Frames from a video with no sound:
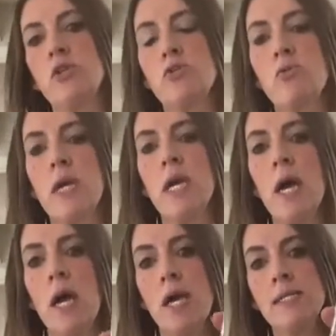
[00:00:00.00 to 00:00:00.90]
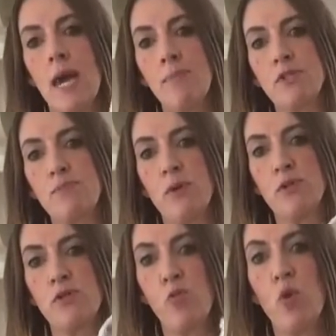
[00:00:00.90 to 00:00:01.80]
to 3
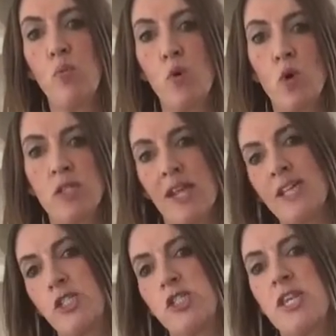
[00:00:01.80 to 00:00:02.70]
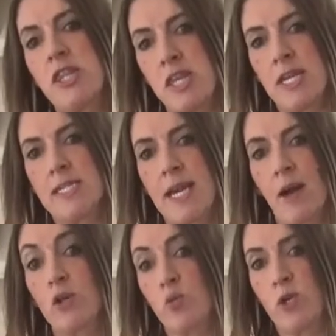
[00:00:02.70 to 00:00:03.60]
tablespoons of warm water. That's just to thin it
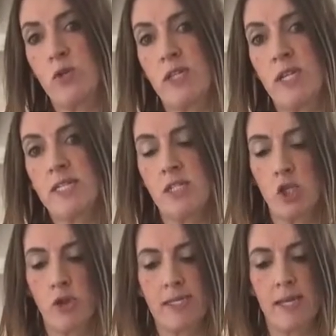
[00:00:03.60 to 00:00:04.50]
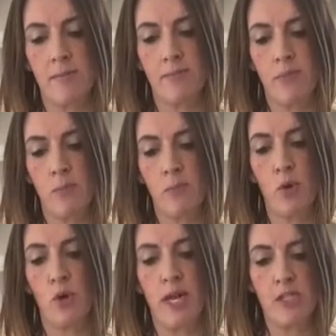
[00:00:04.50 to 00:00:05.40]
down because we're using this as a dressing.
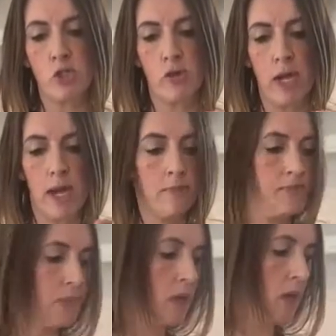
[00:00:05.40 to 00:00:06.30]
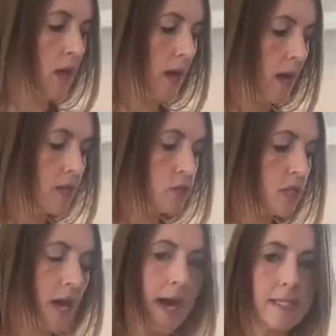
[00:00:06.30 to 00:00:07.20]
Pour that straight in.
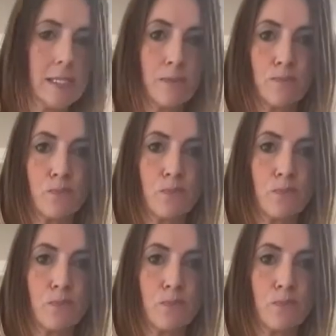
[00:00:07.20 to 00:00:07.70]
To that,